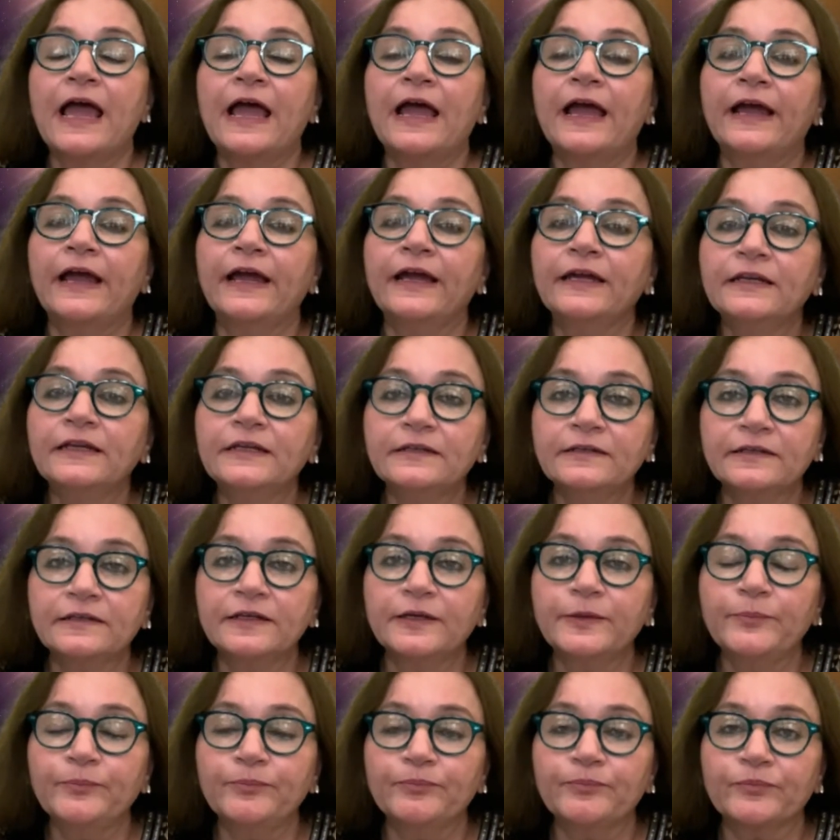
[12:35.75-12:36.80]
And
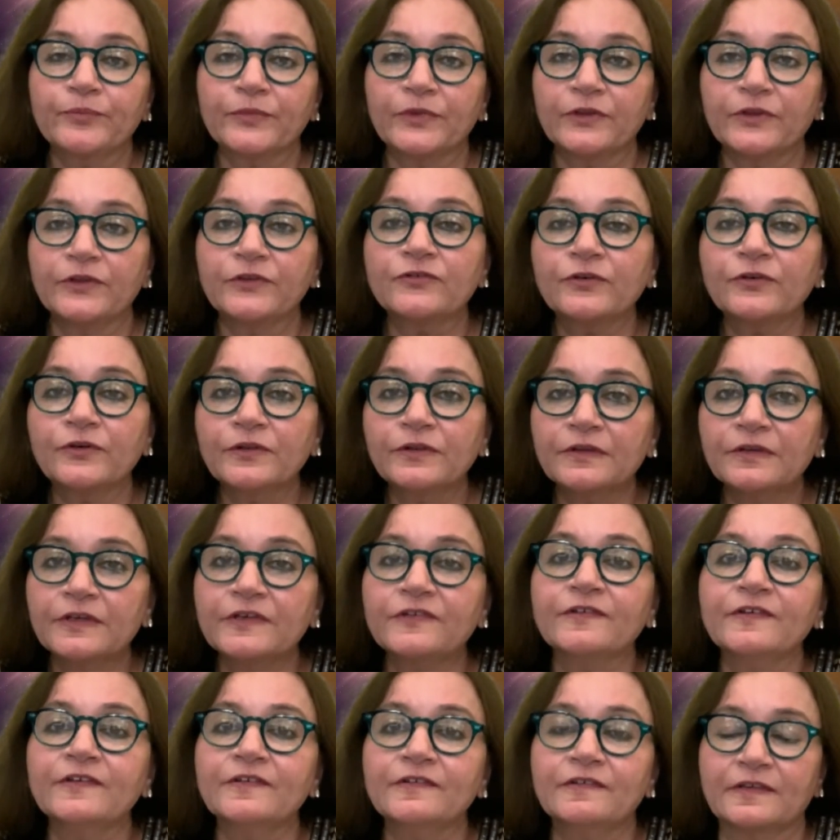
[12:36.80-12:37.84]
so
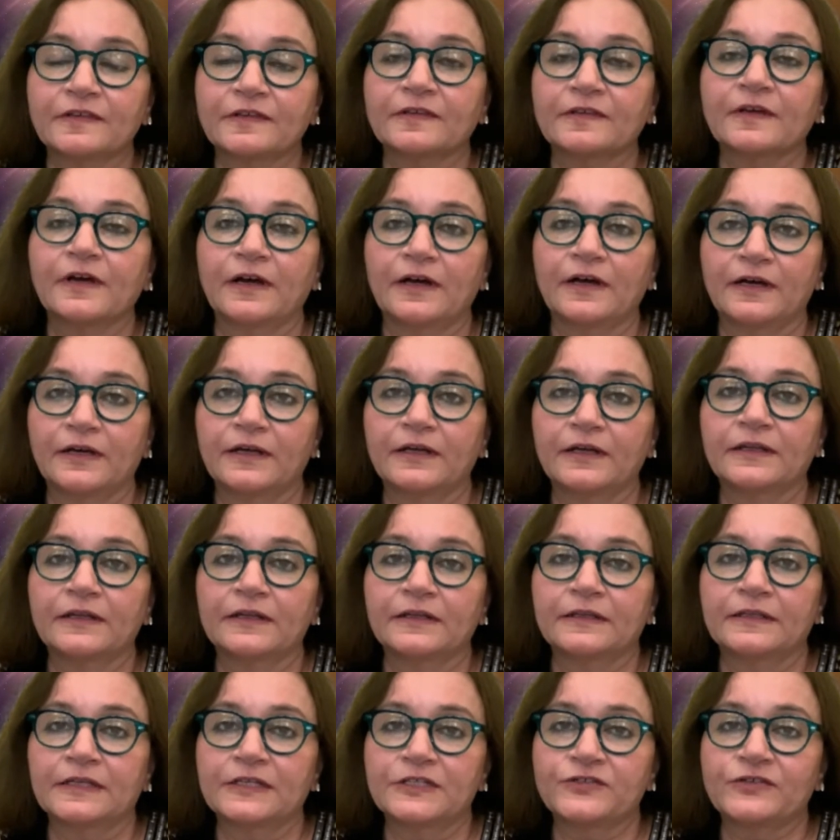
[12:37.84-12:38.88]
this is
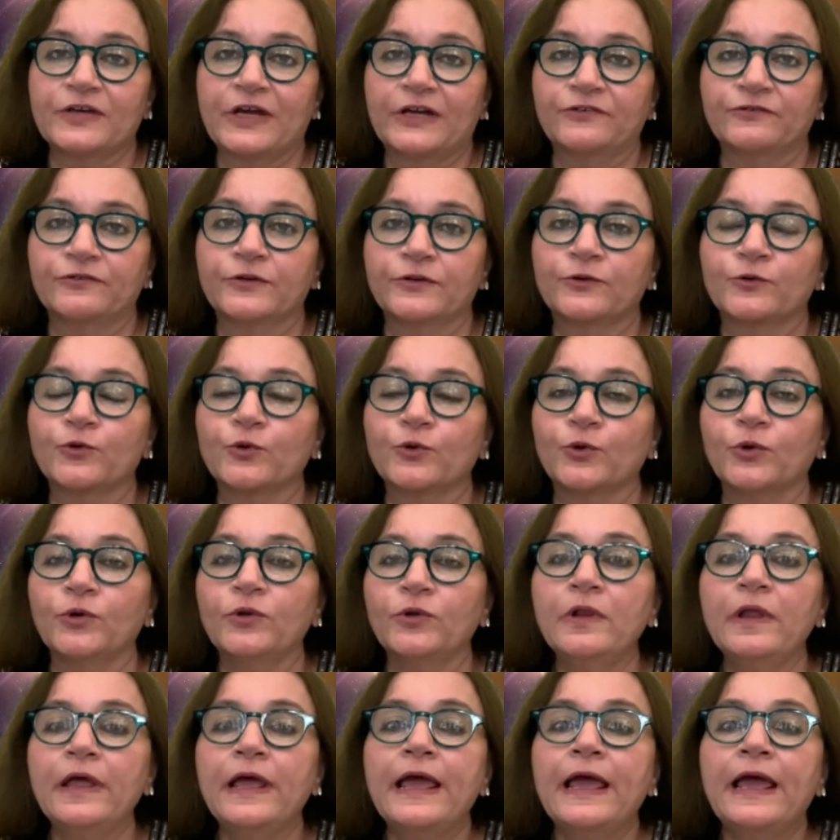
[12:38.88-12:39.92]
the Saturn
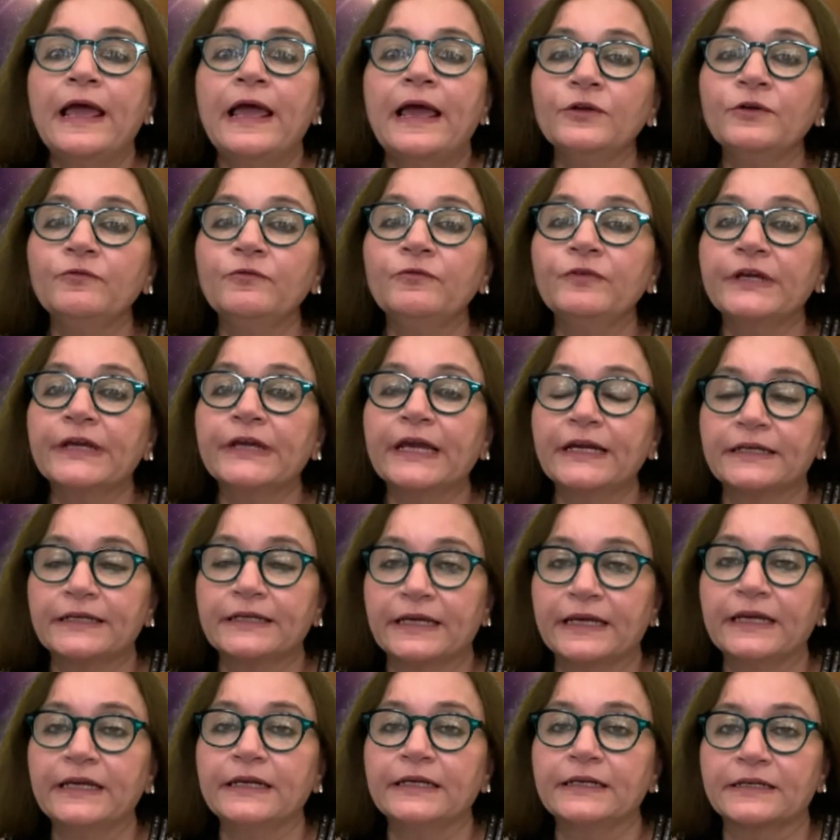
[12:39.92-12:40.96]
role. We get
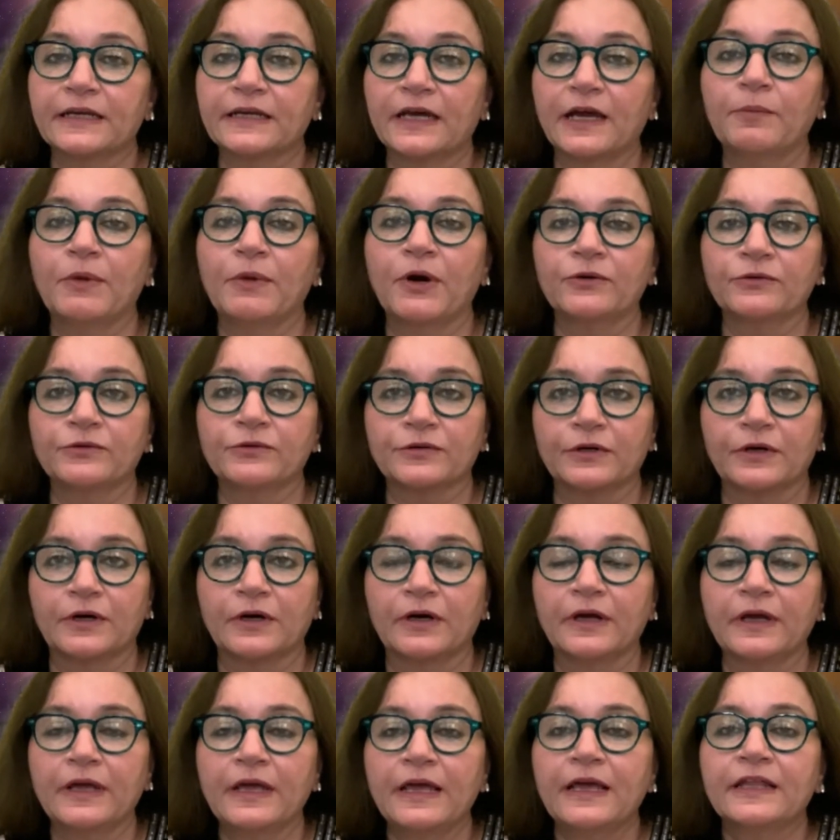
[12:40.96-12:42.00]
hint about
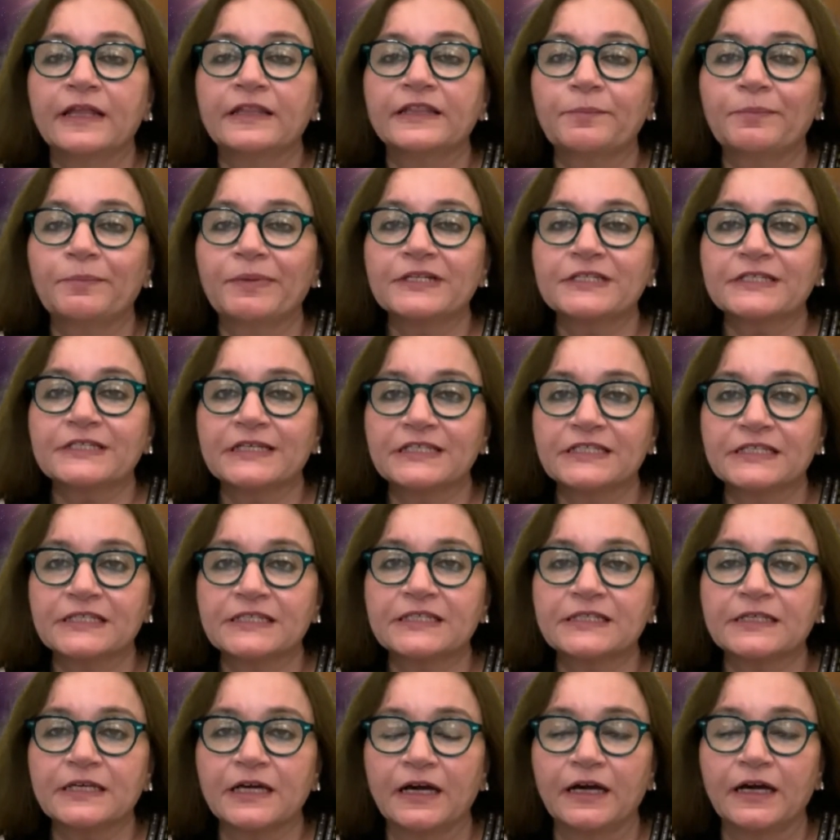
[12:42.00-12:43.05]
the
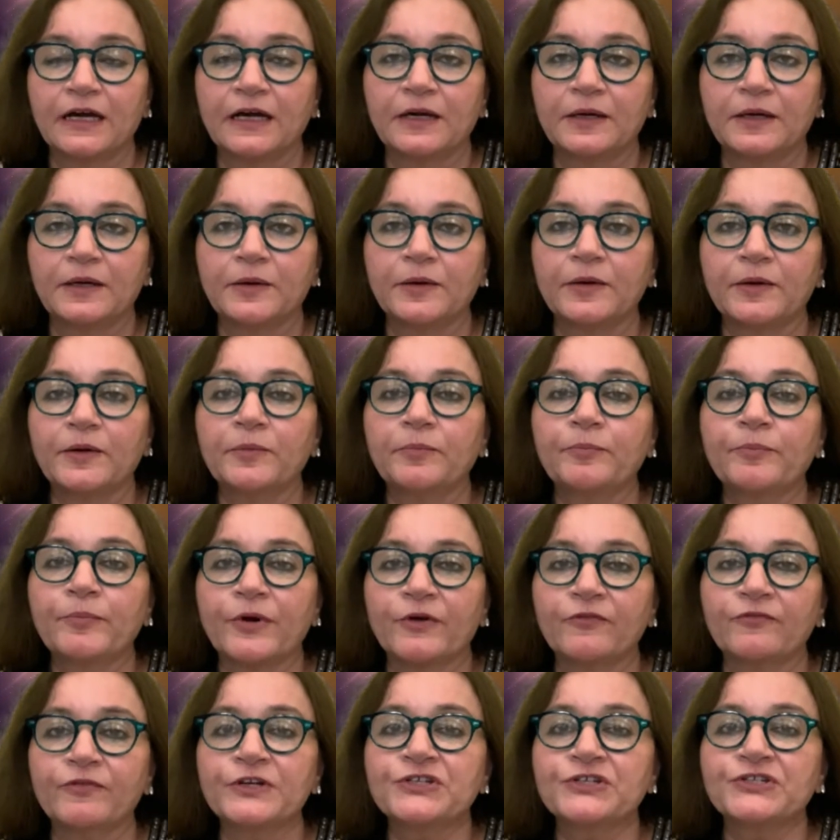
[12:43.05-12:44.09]
person's
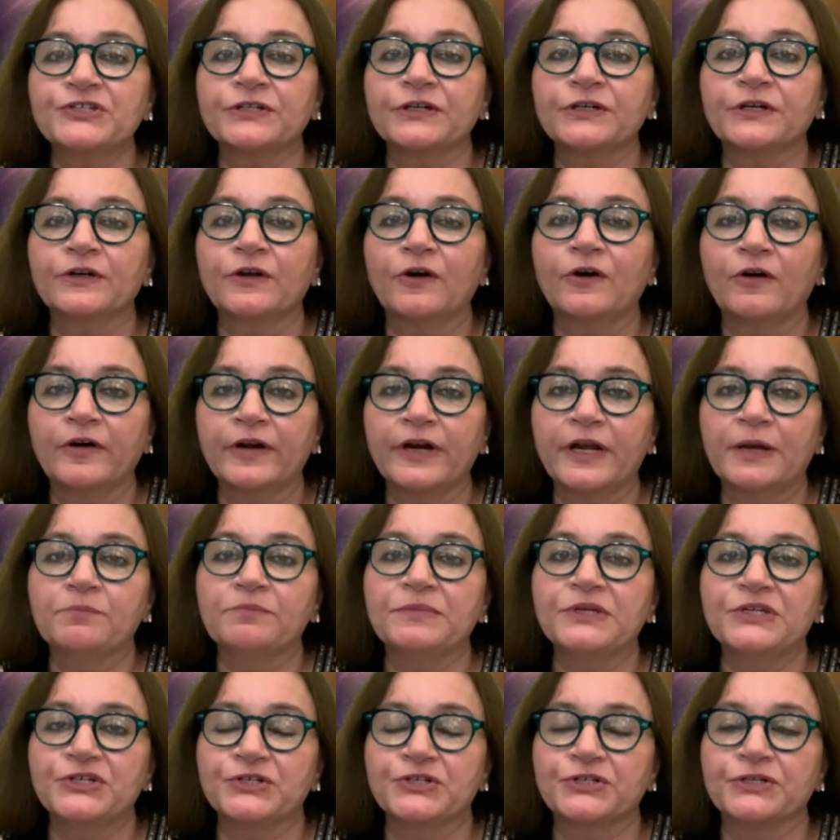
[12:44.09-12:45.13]
profession or
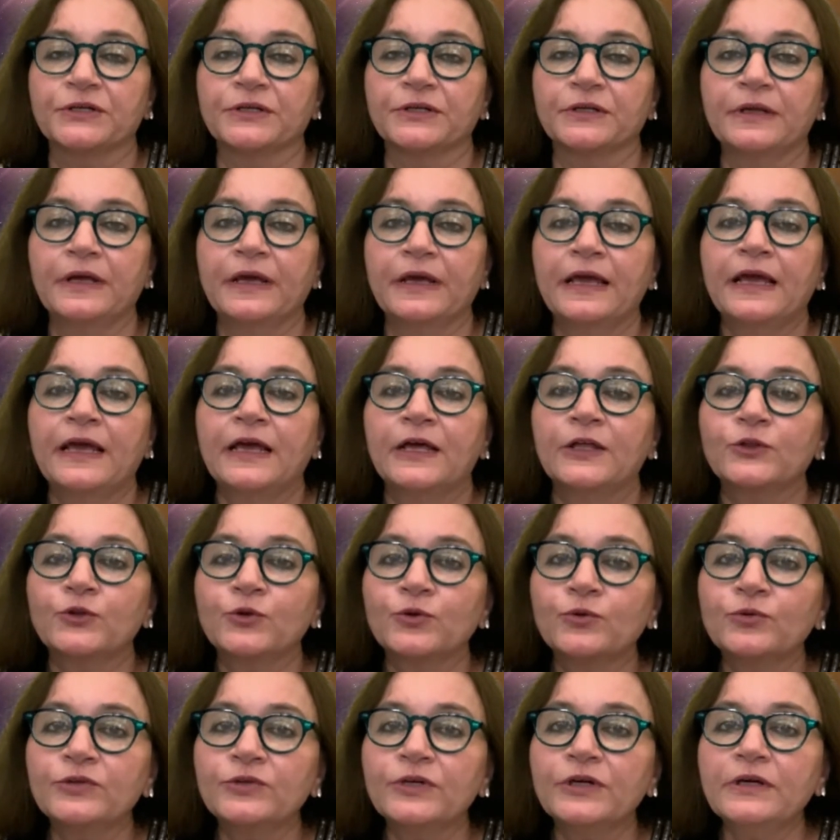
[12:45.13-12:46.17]
ambition
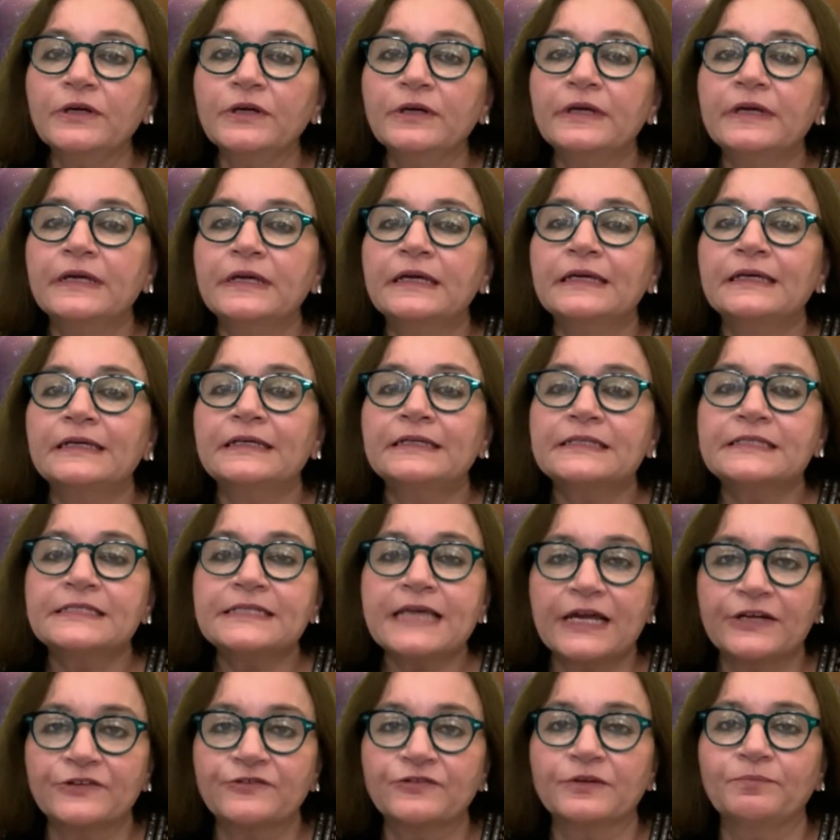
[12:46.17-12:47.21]
through the
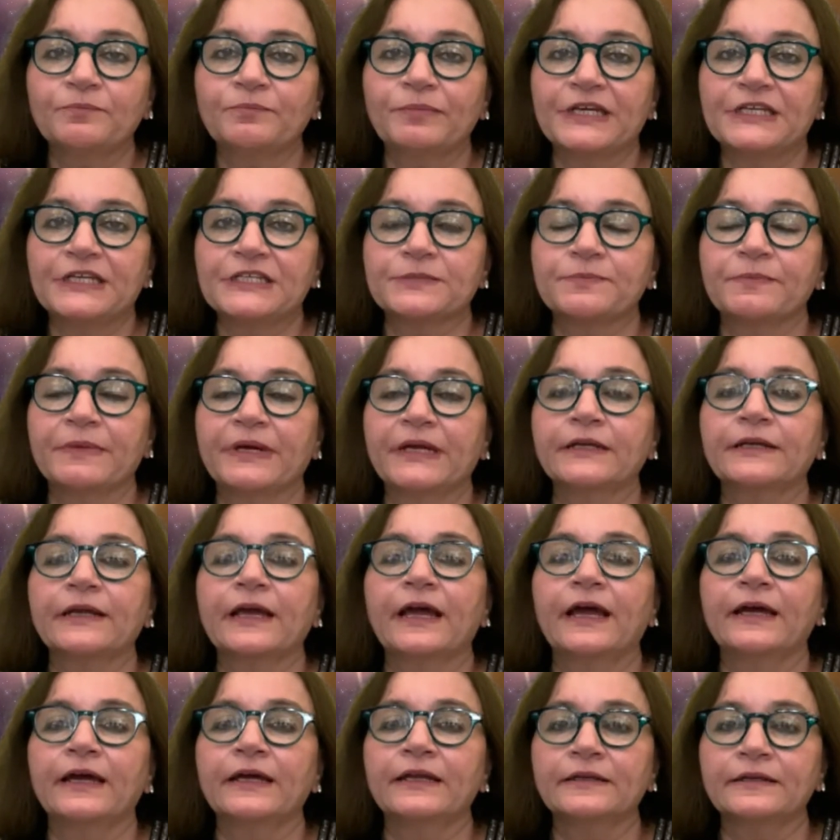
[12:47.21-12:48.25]
Saturn placement
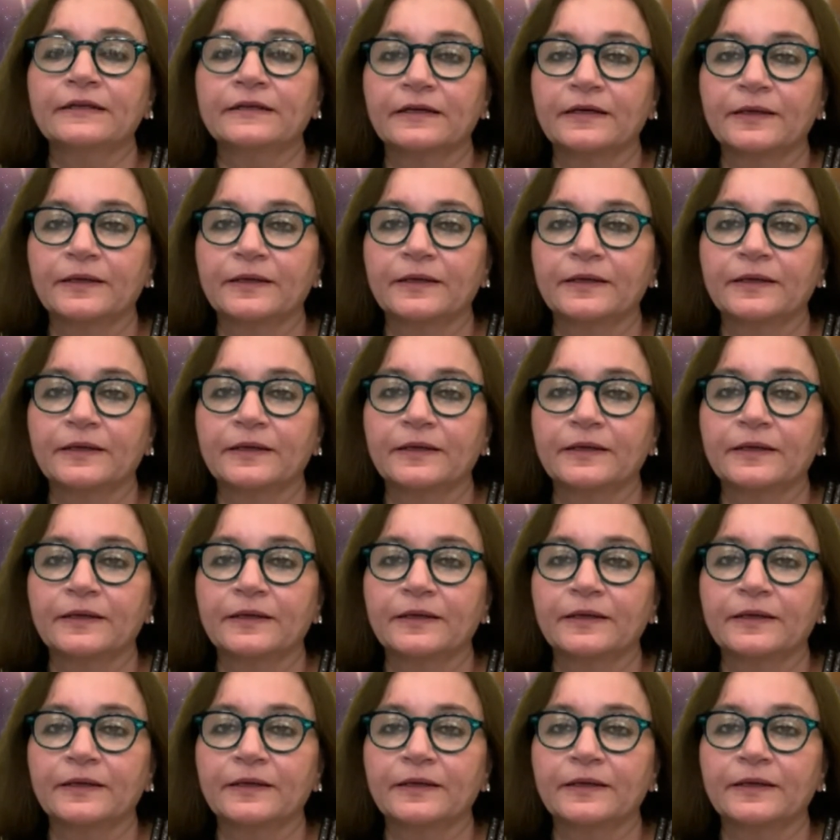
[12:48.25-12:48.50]
and